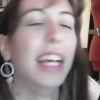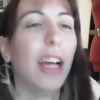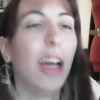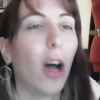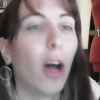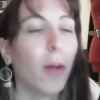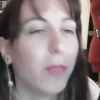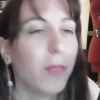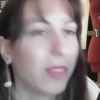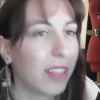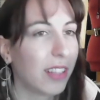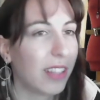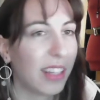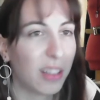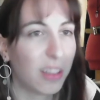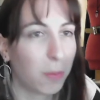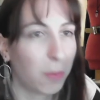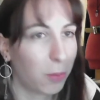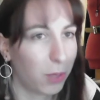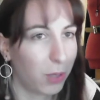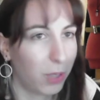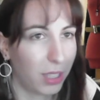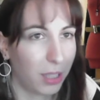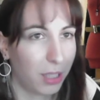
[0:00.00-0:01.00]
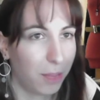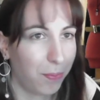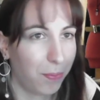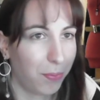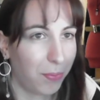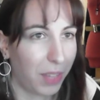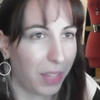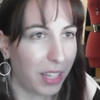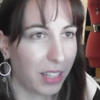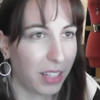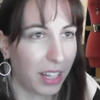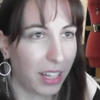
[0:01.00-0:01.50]
Obviously it's pretty.
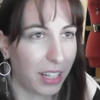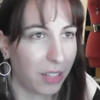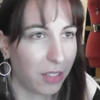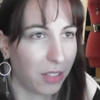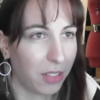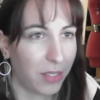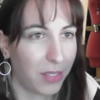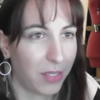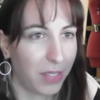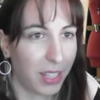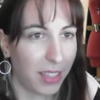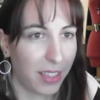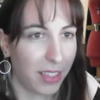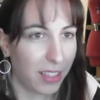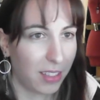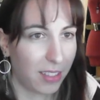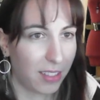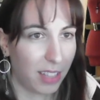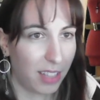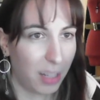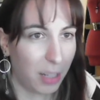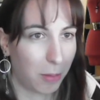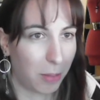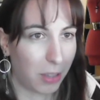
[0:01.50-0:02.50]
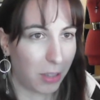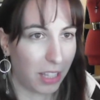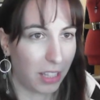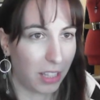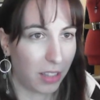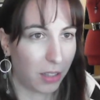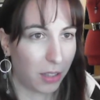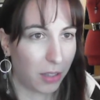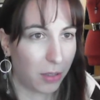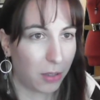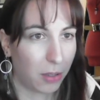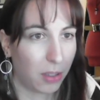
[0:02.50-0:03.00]
I don't have anything to say about that
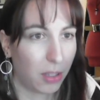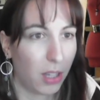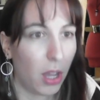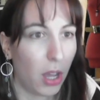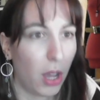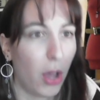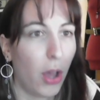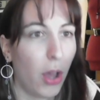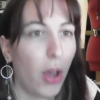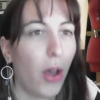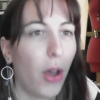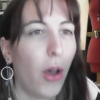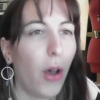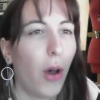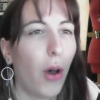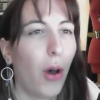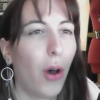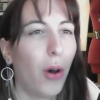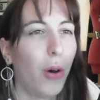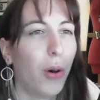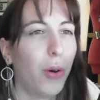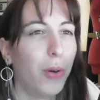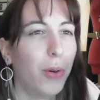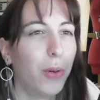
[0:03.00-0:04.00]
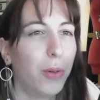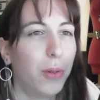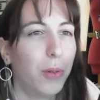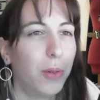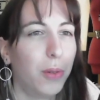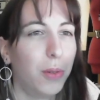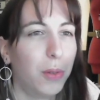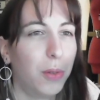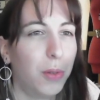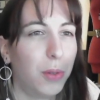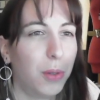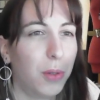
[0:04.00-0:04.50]
though.
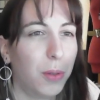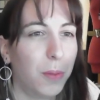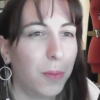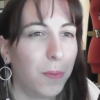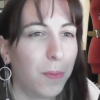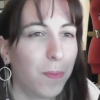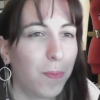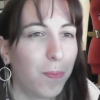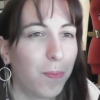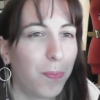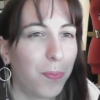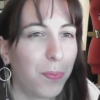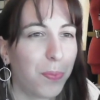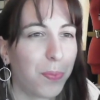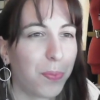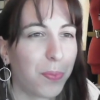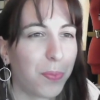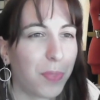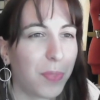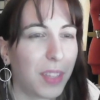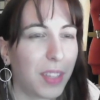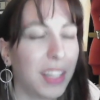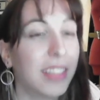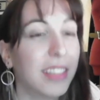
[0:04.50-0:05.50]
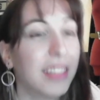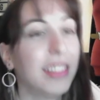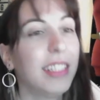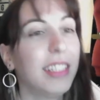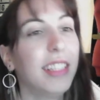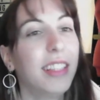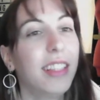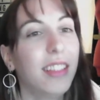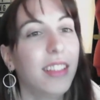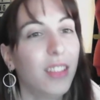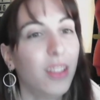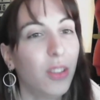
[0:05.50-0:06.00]
Oh. See,
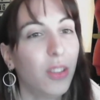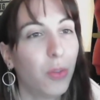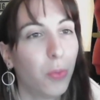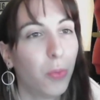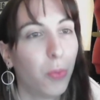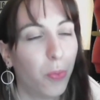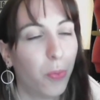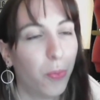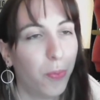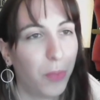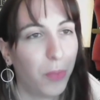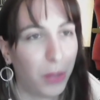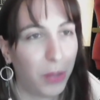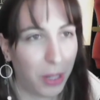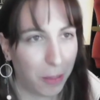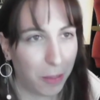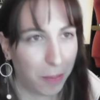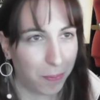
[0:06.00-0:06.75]
this is, okay.